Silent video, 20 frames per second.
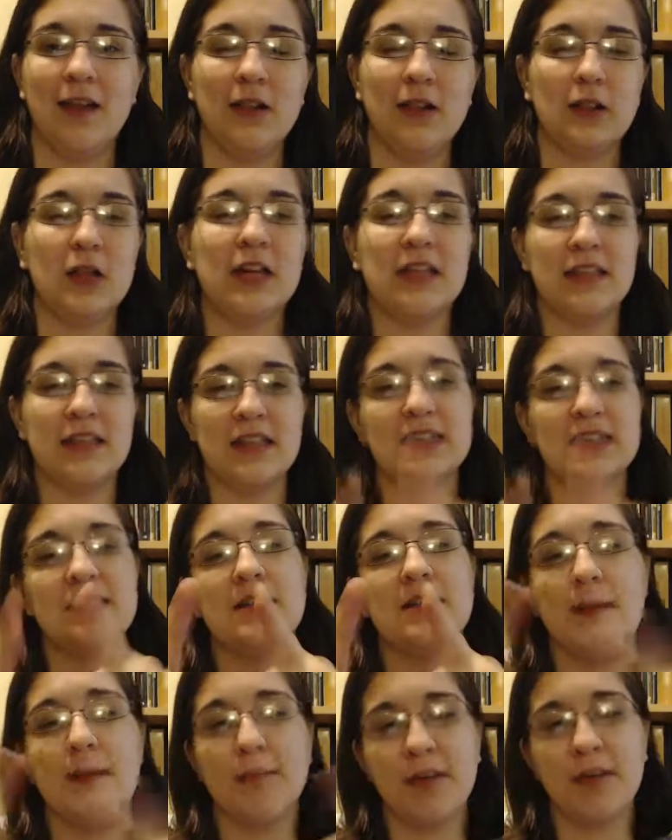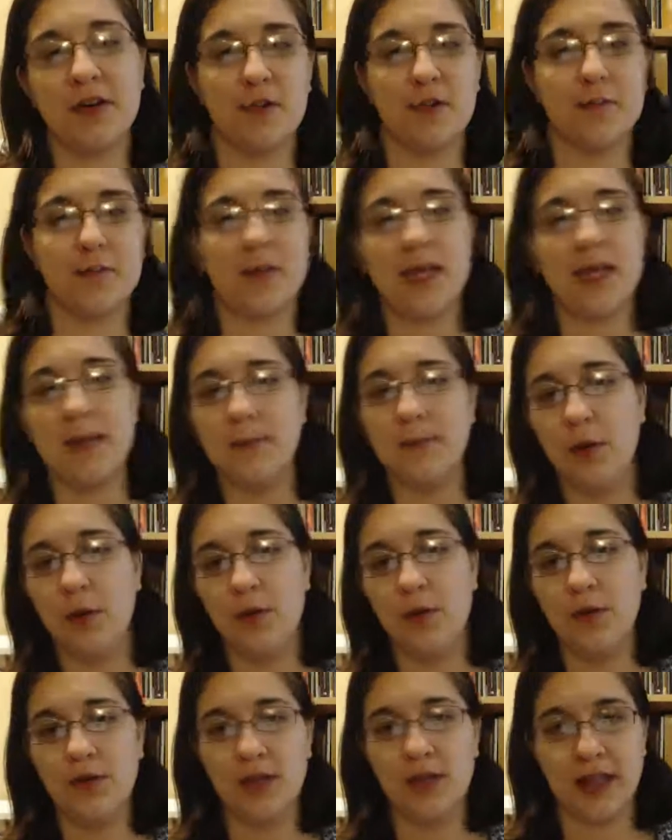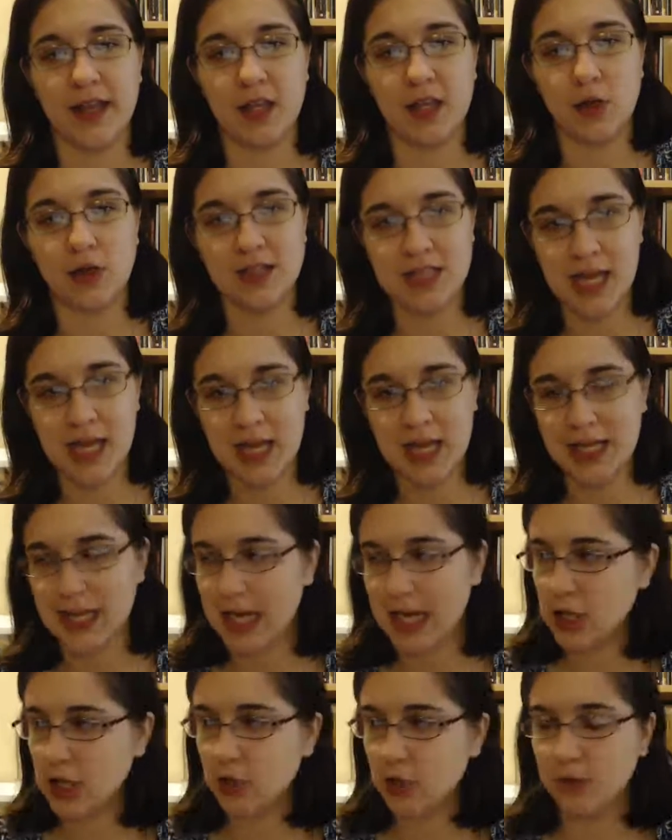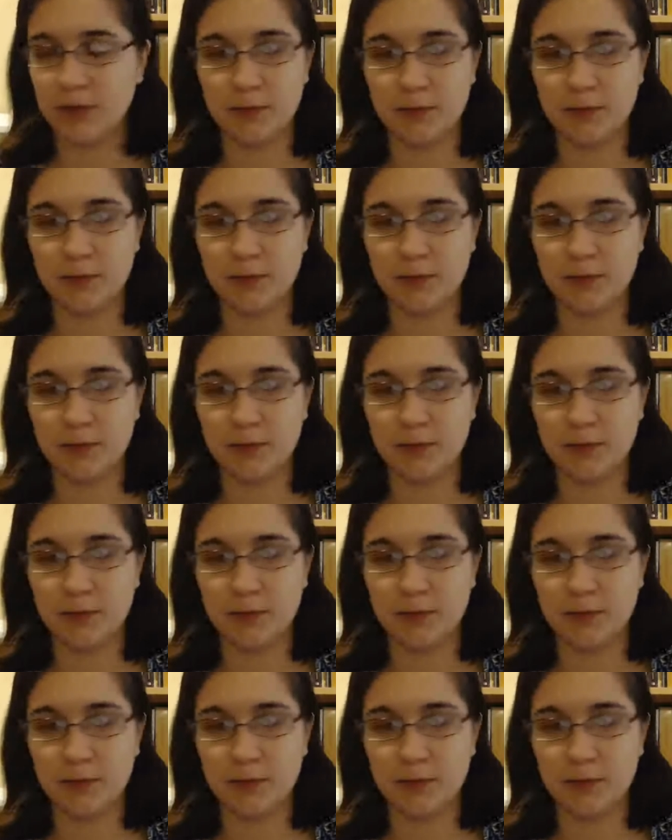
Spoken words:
Look at this number of people. Like, you can take that, you can